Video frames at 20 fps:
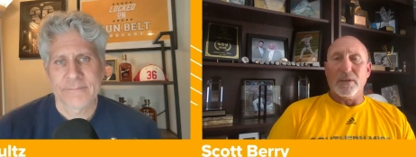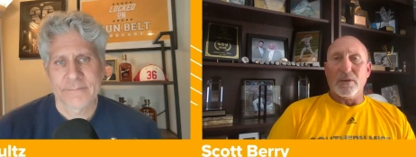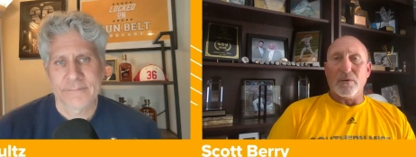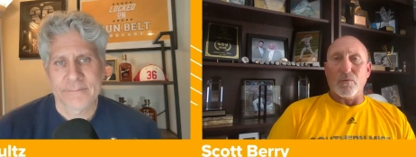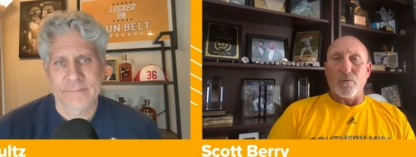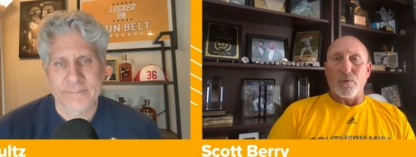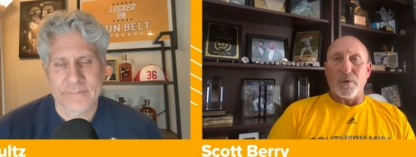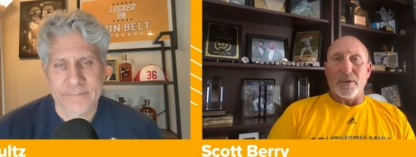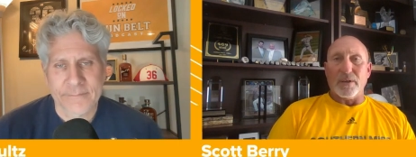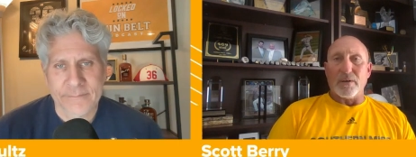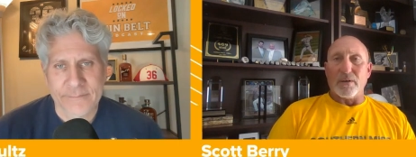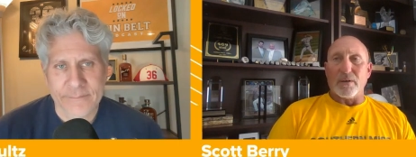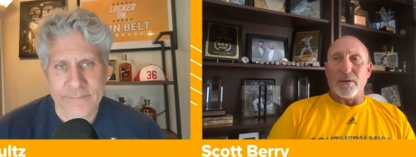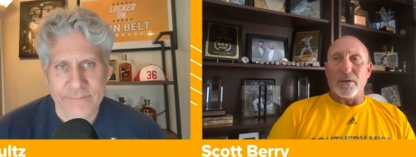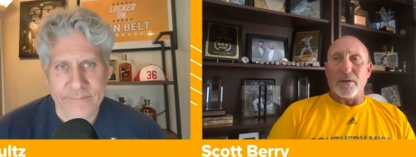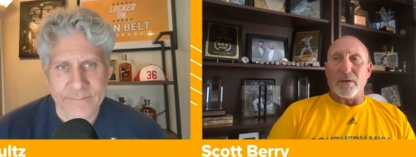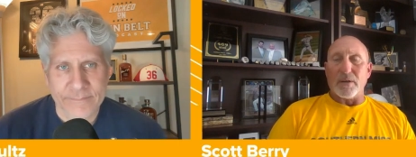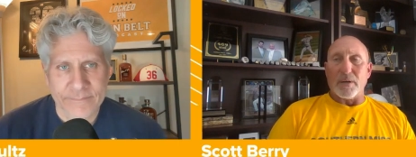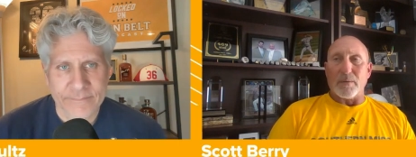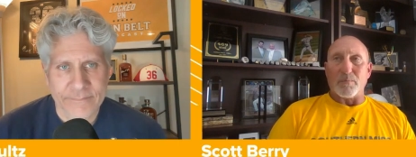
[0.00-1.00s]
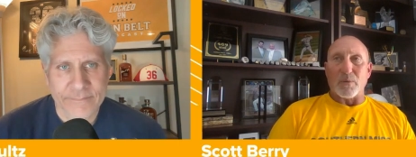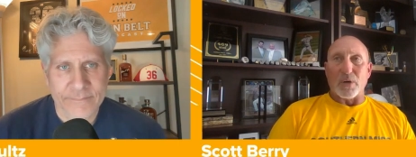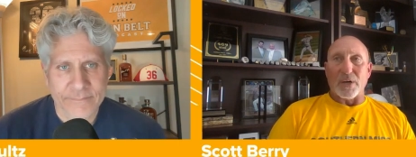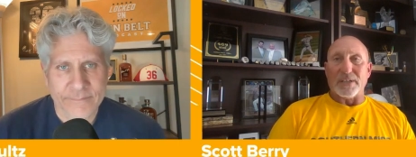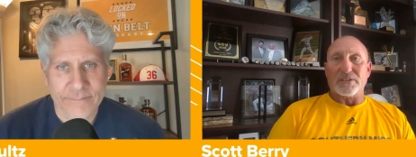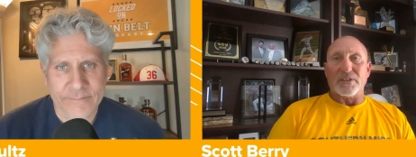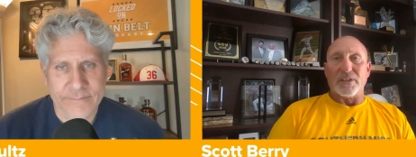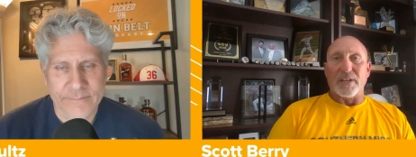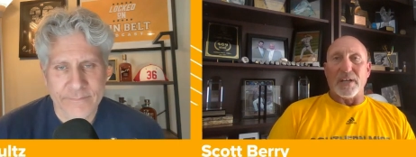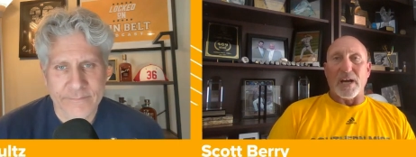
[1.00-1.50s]
Speaker 1: we are uh,
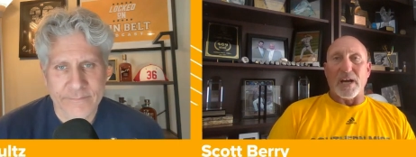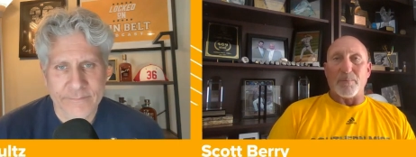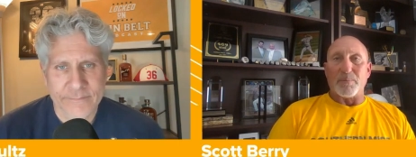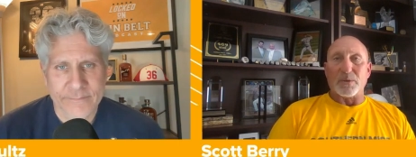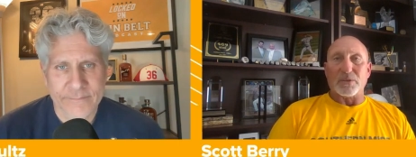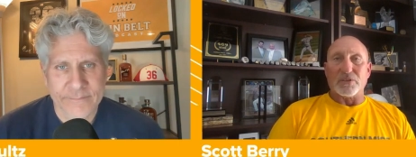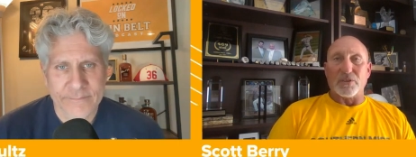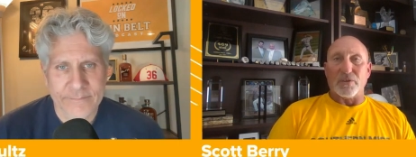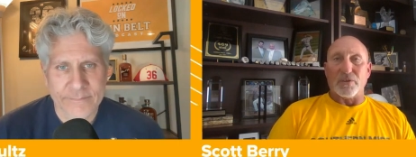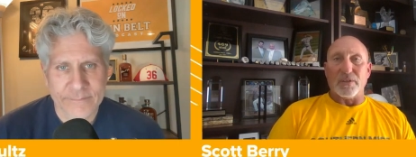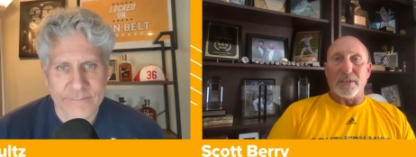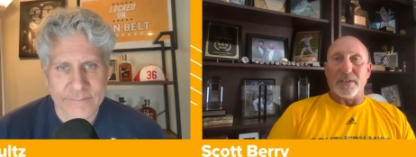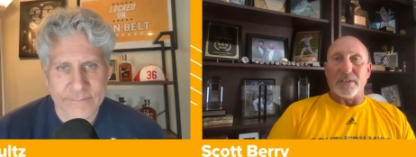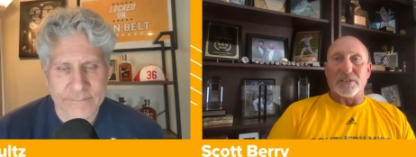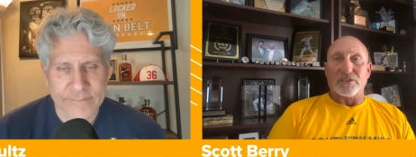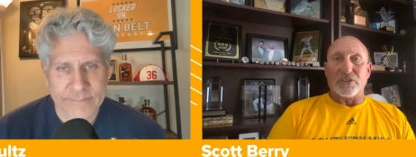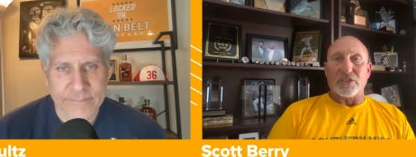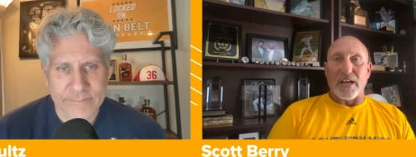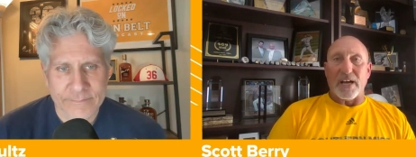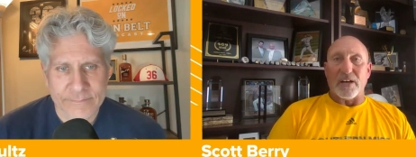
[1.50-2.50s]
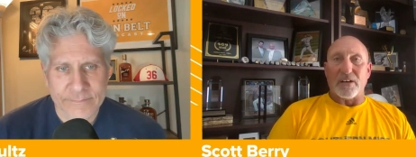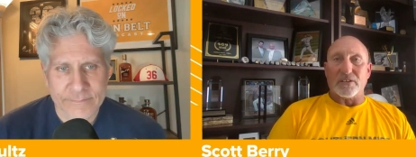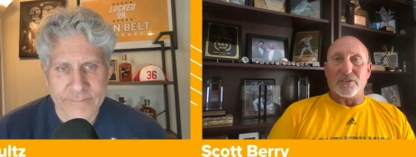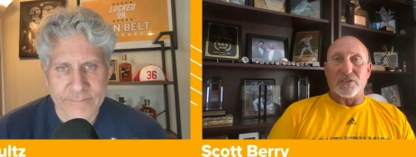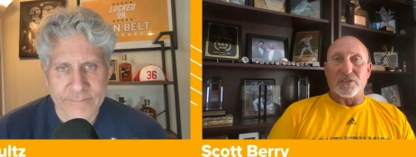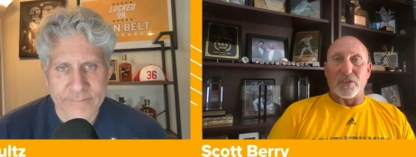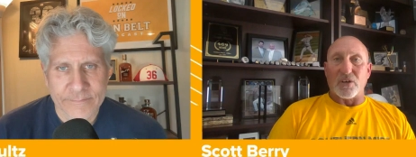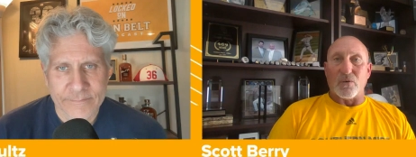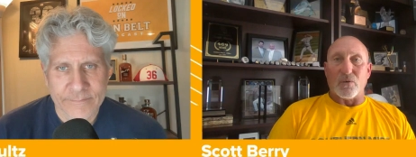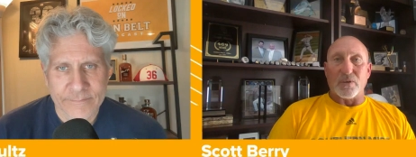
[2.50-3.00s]
embracing the opportunity and the challenge
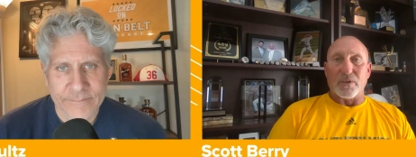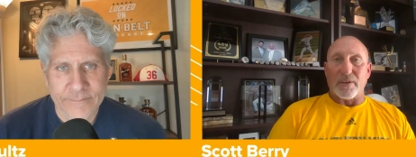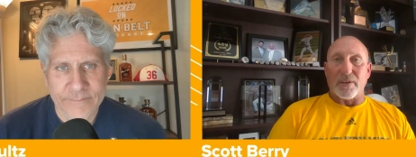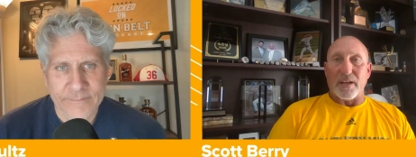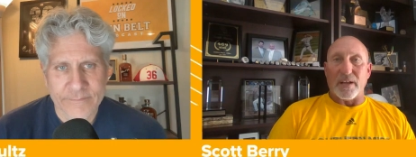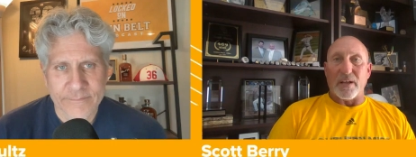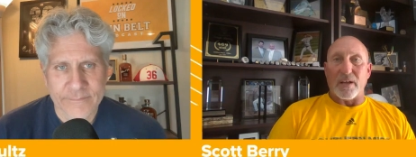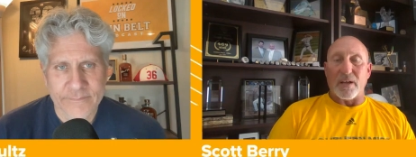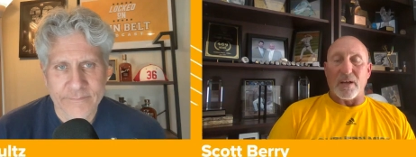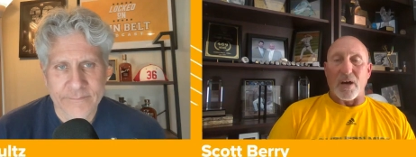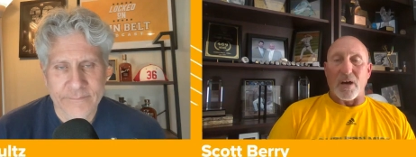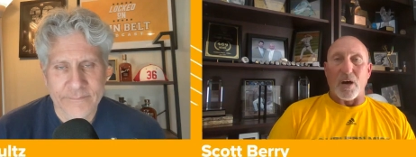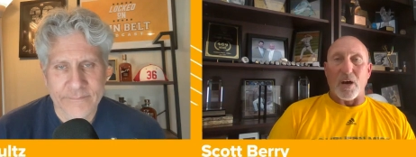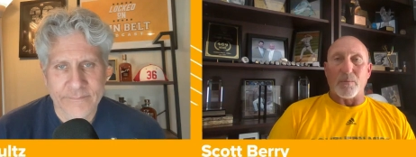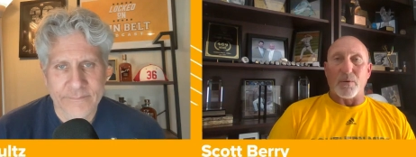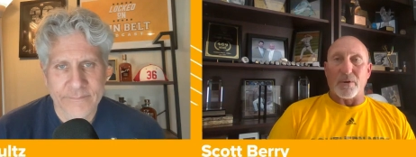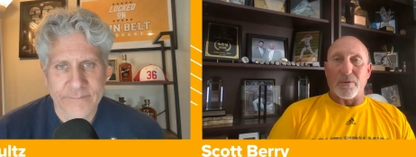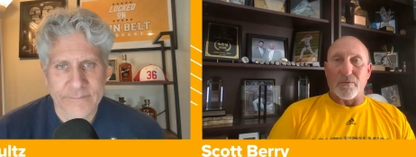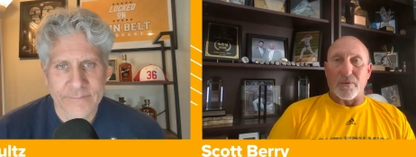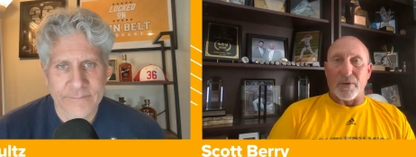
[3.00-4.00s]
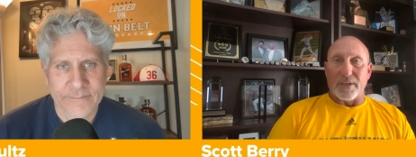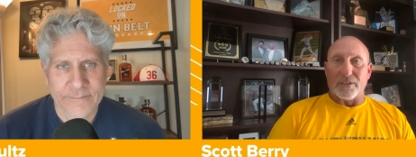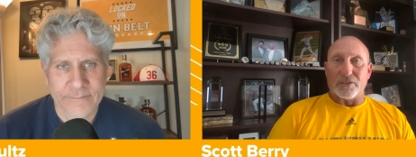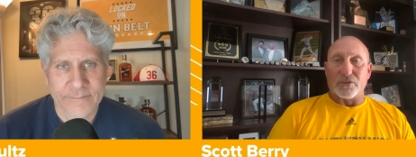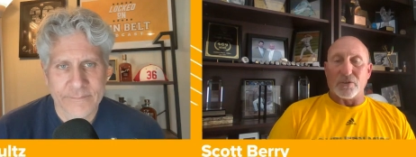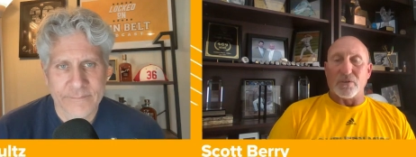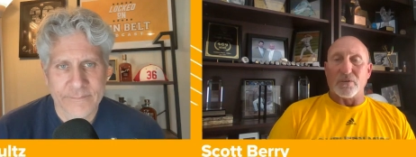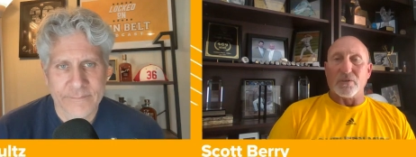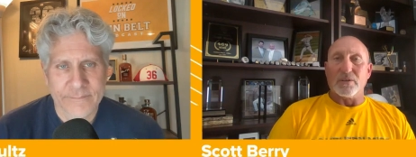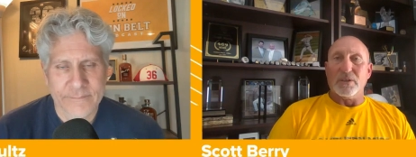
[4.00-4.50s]
of going to that Auburn
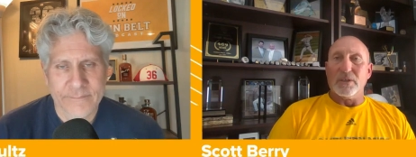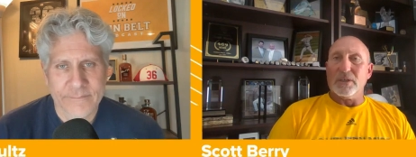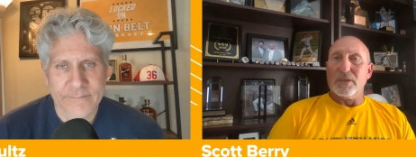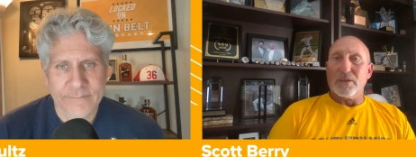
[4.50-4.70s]
regional